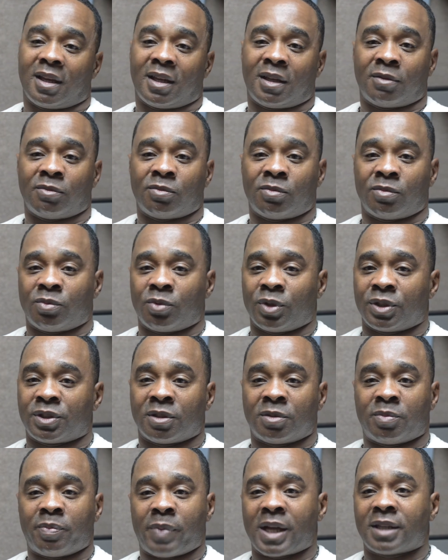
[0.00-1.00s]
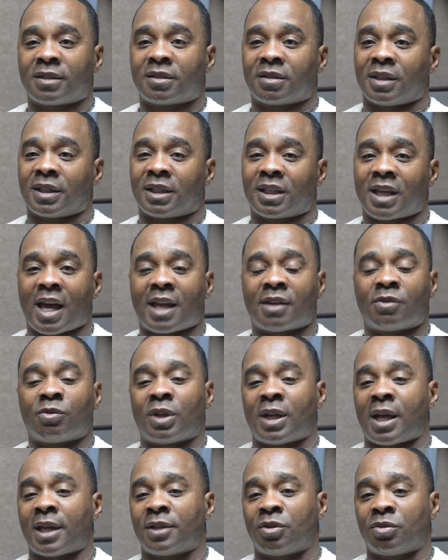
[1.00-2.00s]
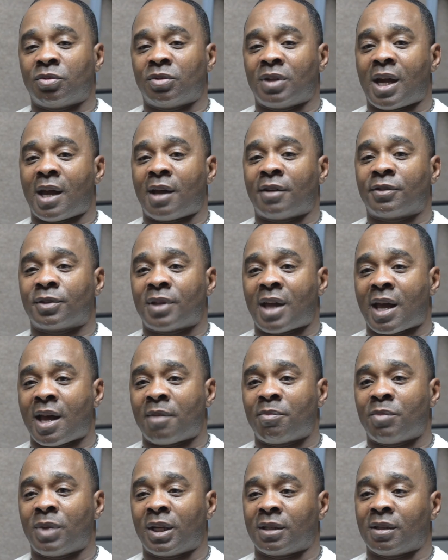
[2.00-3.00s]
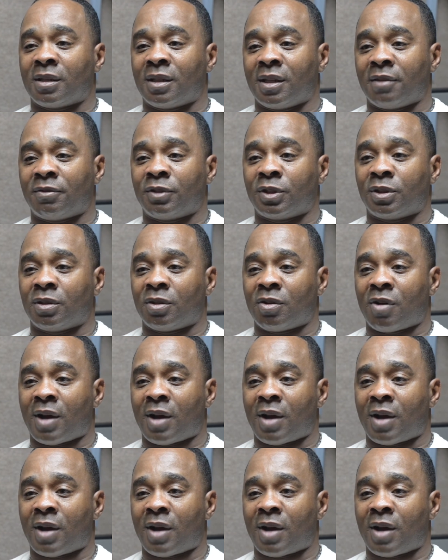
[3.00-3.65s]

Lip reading: and which is basically kind of what I do now, is how I make a living.